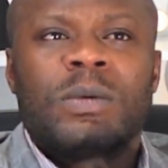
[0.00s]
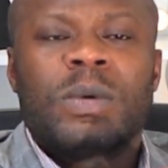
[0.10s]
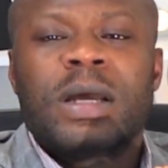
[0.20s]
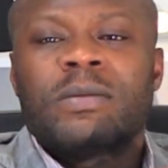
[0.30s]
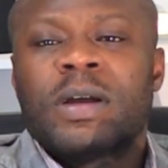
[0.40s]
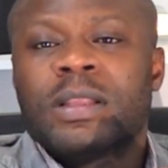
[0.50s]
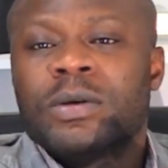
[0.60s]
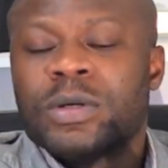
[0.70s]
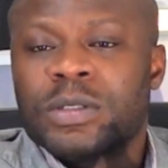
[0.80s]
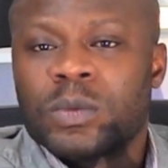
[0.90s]
when Ray
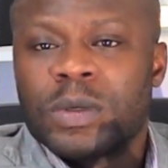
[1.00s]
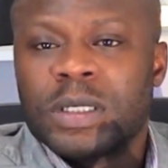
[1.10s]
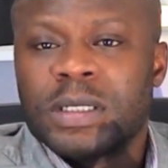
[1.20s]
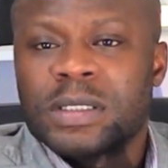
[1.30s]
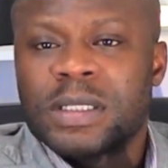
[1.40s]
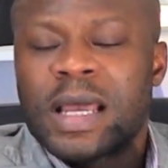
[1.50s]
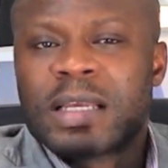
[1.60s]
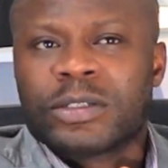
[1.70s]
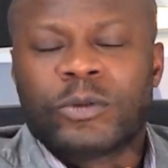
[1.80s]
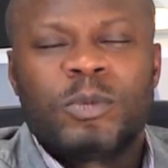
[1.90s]
Lewis won his
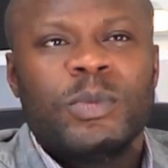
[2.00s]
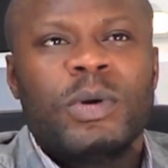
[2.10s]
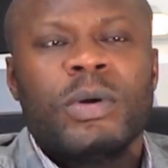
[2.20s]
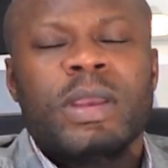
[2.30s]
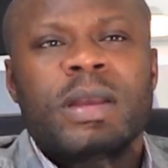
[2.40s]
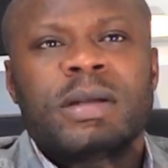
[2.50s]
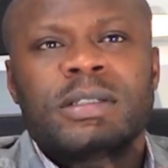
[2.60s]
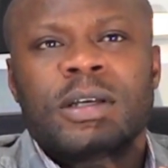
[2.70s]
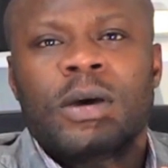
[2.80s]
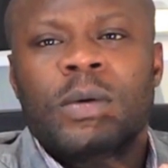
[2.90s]
last Super Bowl
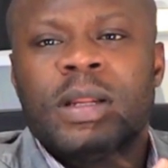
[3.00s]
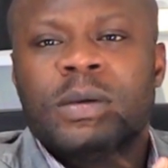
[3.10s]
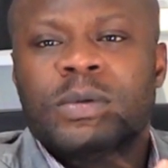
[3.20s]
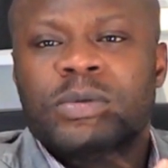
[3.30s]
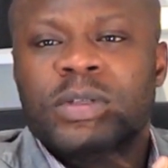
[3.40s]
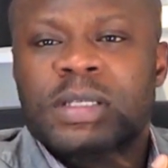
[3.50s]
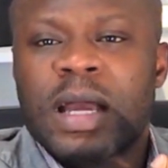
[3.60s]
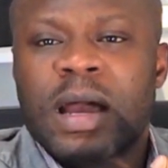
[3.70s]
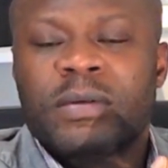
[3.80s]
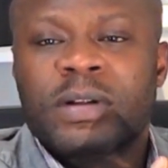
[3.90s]
years ago when he was
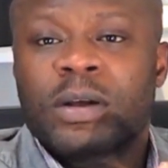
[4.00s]
retiring.